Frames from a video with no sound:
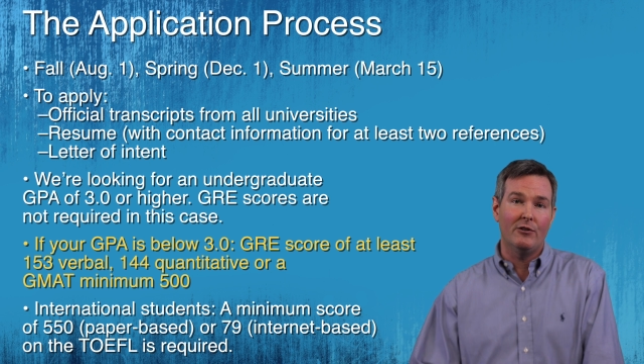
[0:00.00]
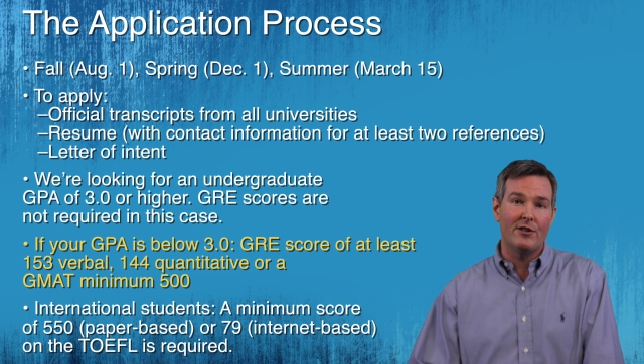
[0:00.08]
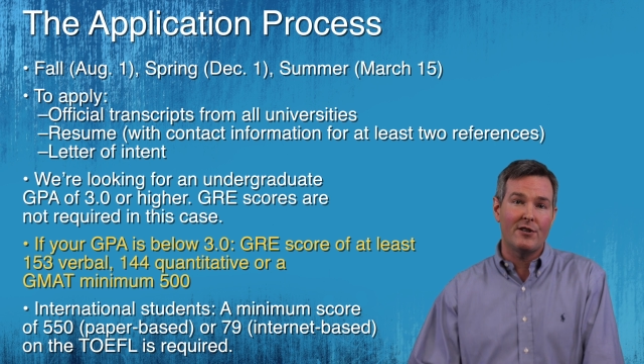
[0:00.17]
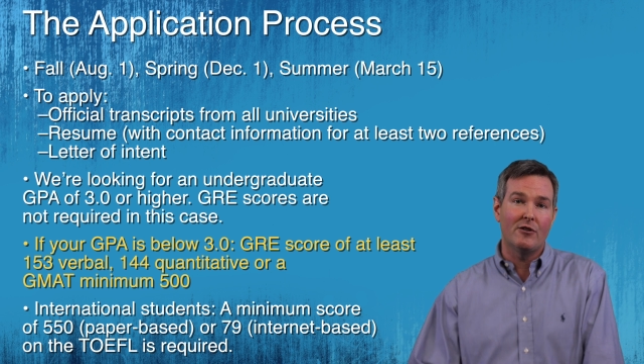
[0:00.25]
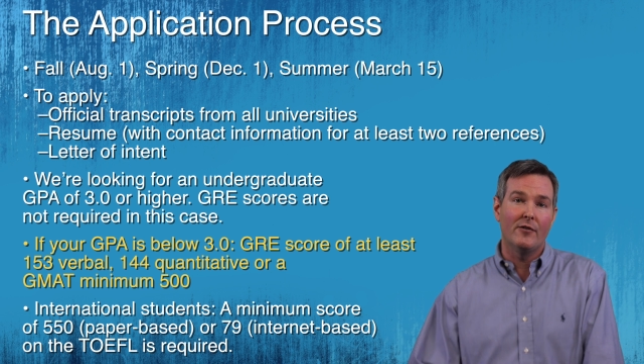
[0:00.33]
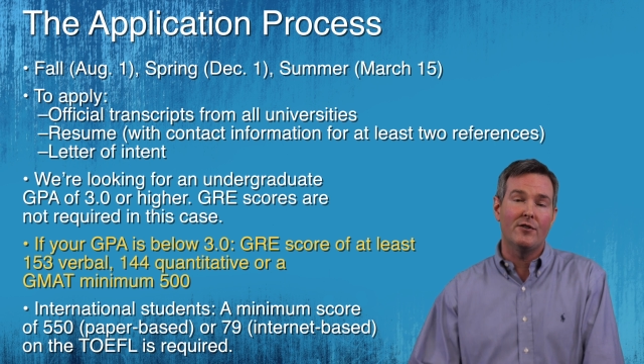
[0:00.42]

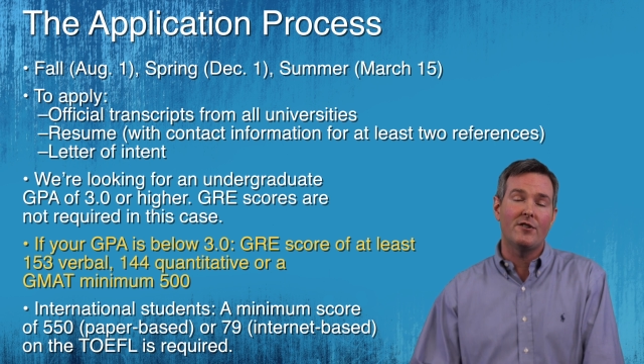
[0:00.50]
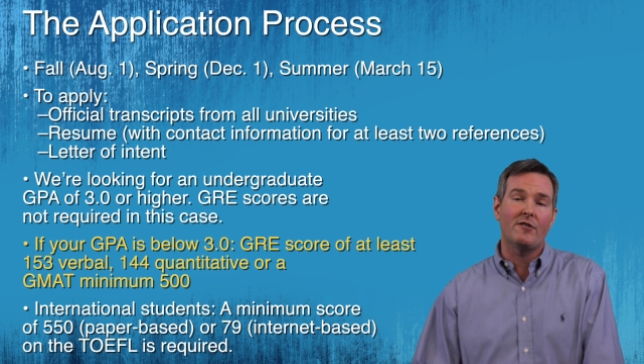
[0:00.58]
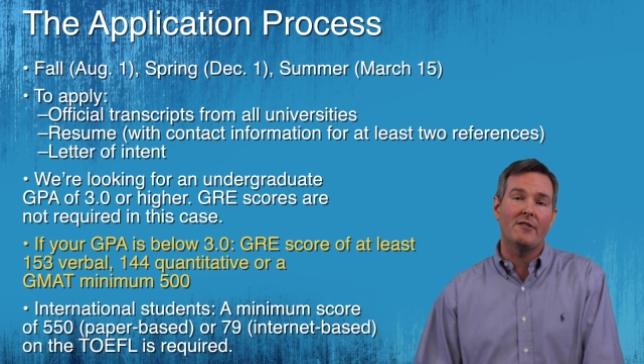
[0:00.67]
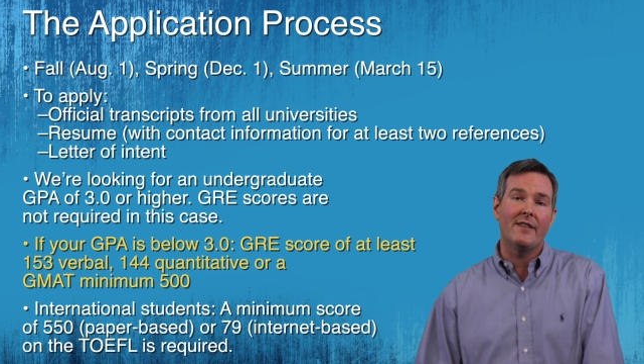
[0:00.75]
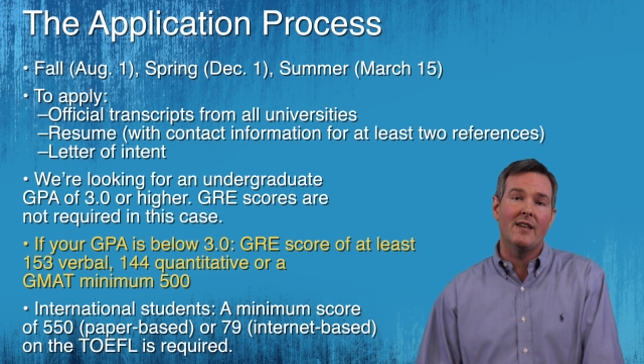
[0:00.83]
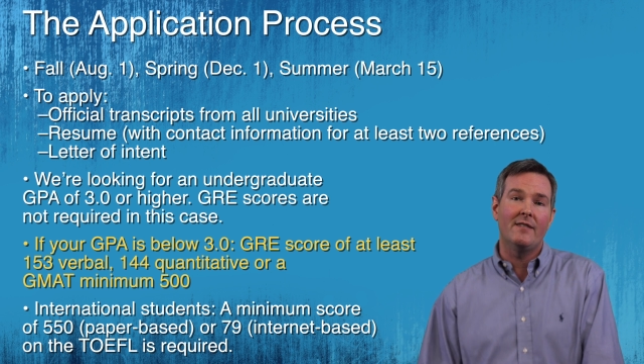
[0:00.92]
listed on the
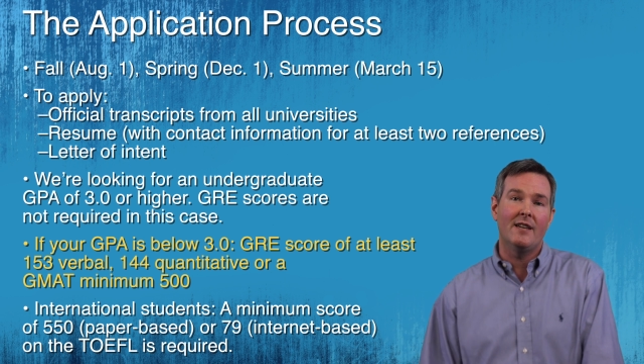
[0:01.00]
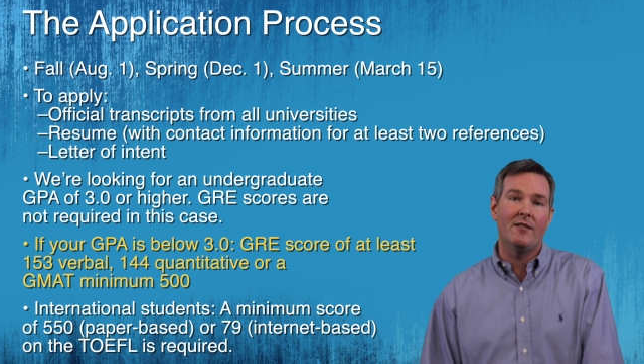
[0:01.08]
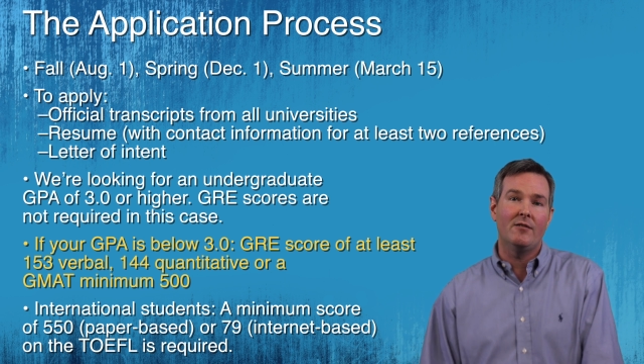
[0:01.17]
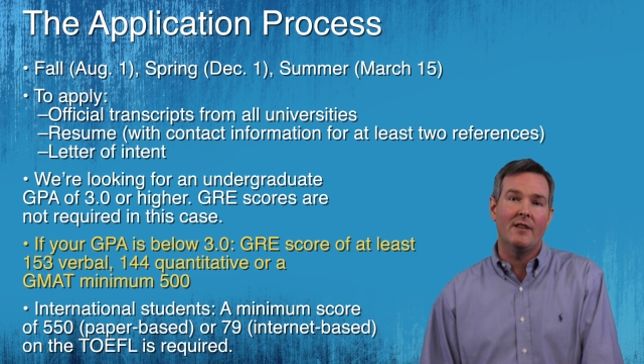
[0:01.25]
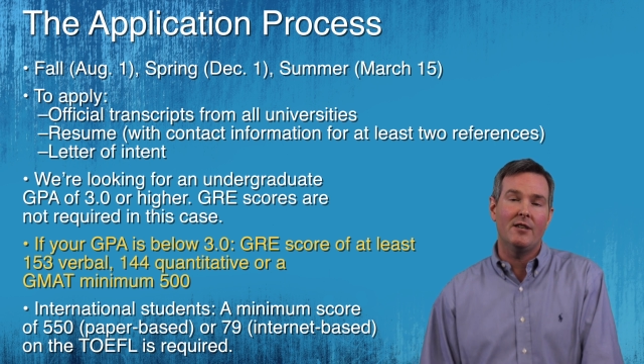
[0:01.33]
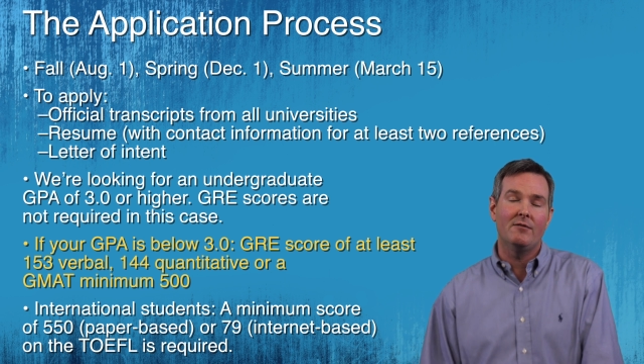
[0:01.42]
screen
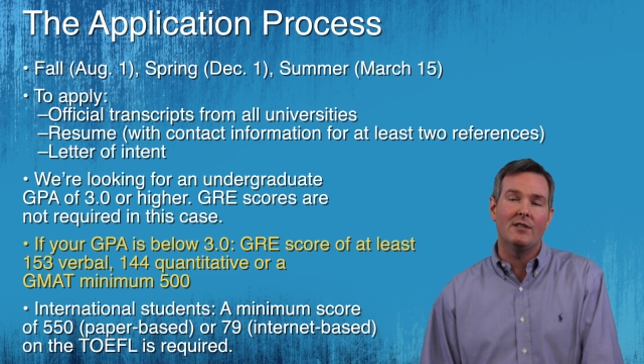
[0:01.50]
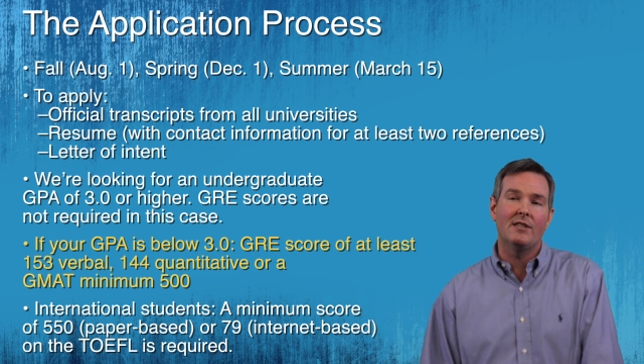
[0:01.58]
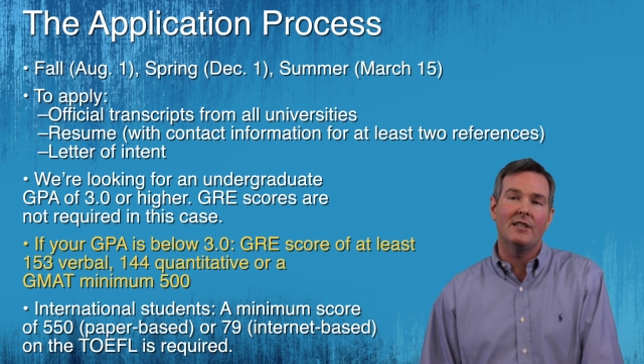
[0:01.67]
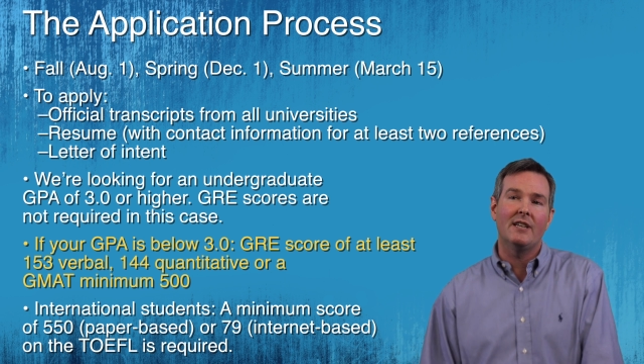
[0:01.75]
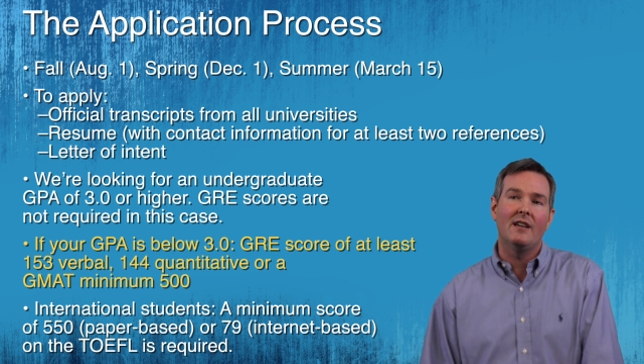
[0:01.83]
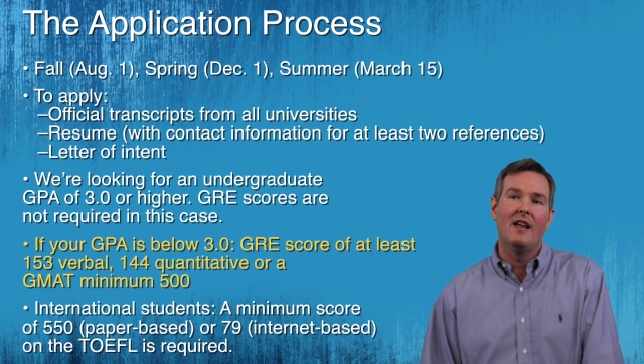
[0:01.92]
that you
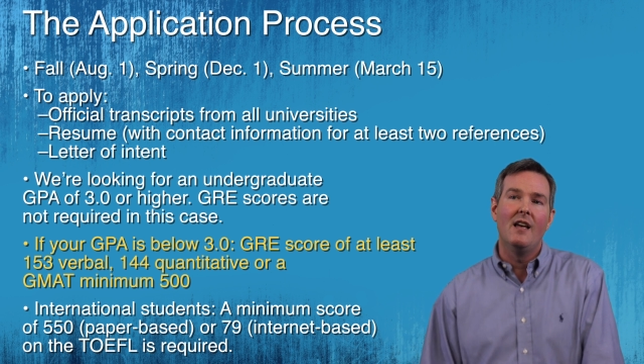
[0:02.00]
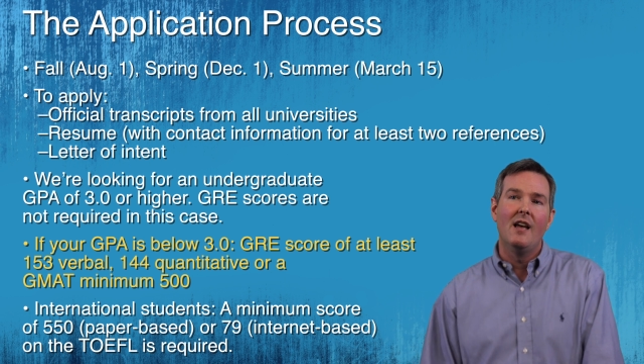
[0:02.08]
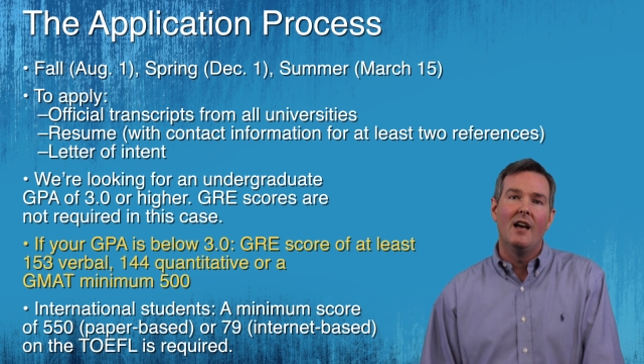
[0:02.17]
see,